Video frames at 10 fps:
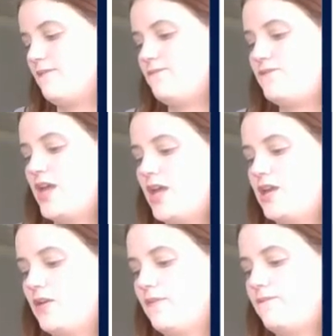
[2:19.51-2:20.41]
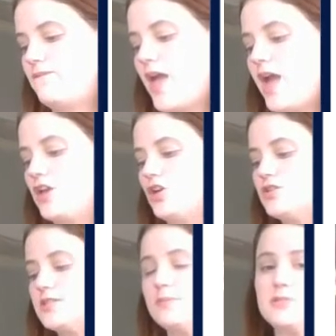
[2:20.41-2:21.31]

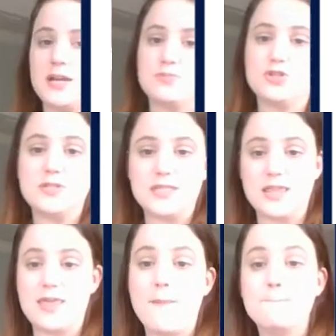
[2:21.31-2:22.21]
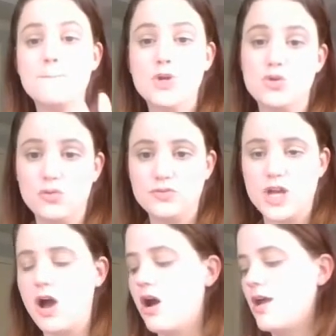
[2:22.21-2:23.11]
figures, sometimes you see them moved
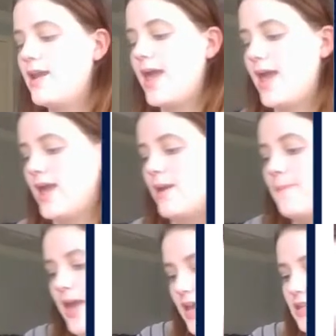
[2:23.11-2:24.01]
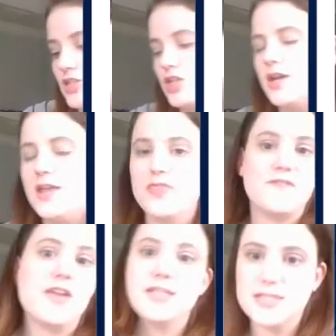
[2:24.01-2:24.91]
on a page. The
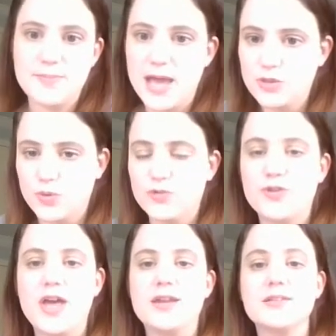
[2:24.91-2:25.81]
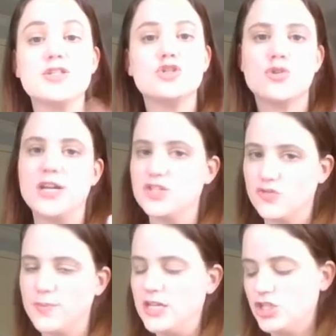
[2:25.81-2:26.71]
fancy math word for that is
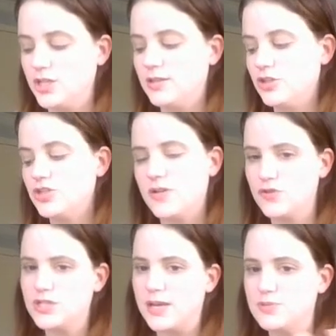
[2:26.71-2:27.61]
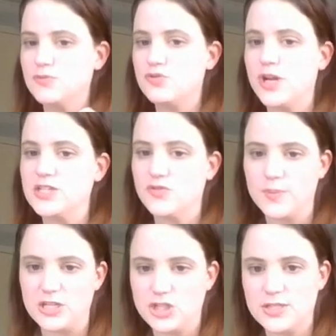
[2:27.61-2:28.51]
transformation. There's different types of
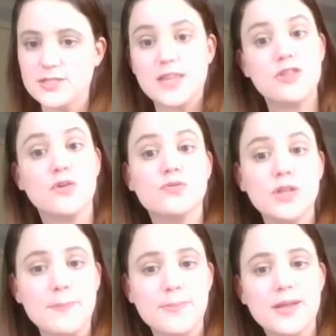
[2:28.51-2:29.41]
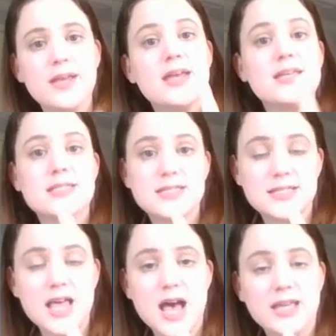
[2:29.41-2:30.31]
transformations, and they're flip,
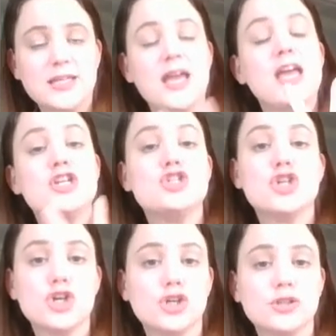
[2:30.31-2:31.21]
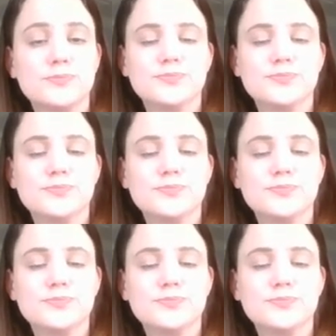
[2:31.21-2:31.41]
slide, and turn.